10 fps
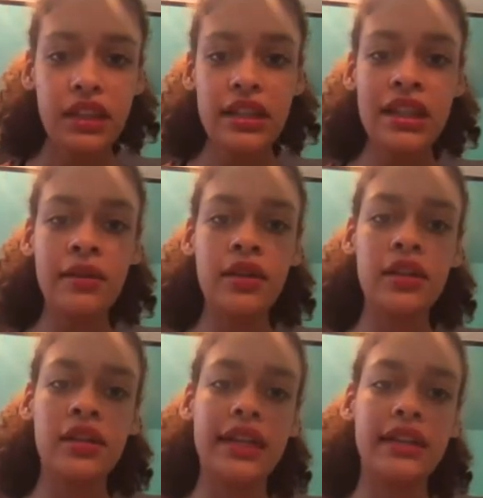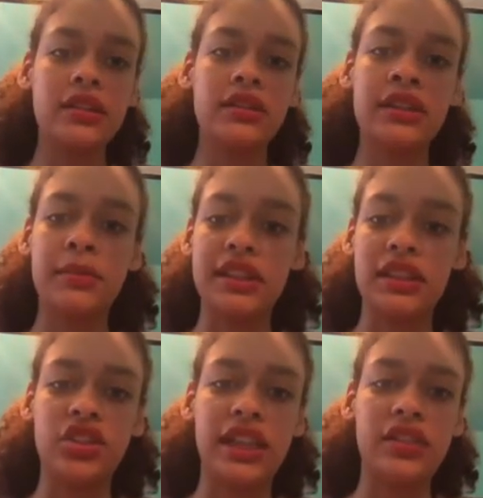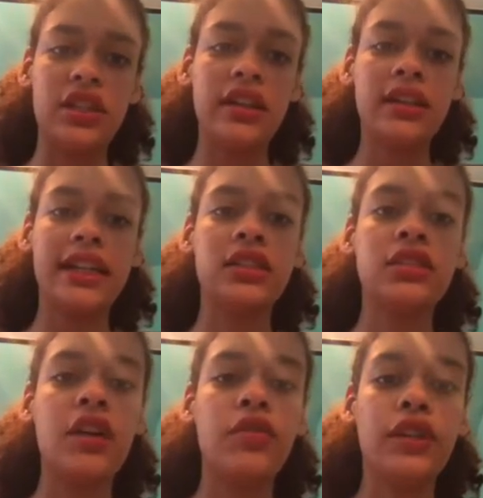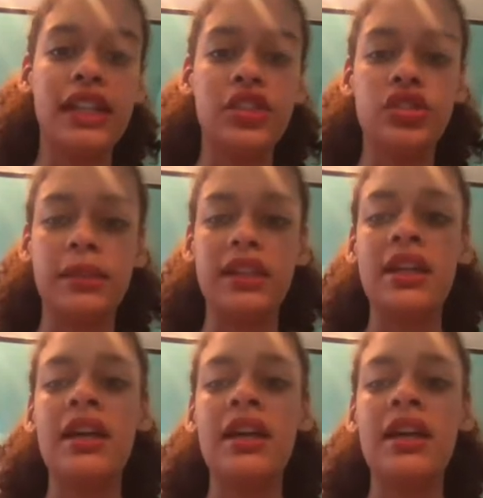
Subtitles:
And I'm going to click, this part didn't change. I'm going to click software instrument.